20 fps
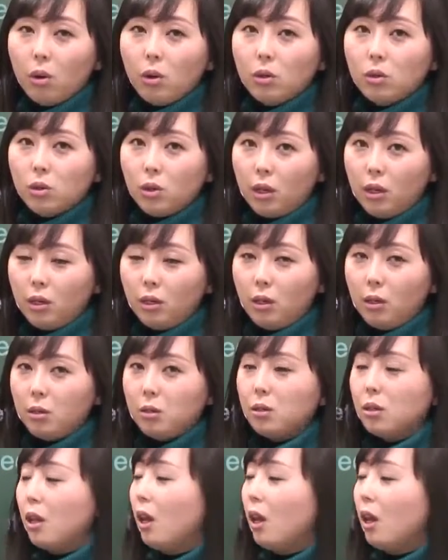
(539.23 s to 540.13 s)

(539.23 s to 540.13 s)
So in this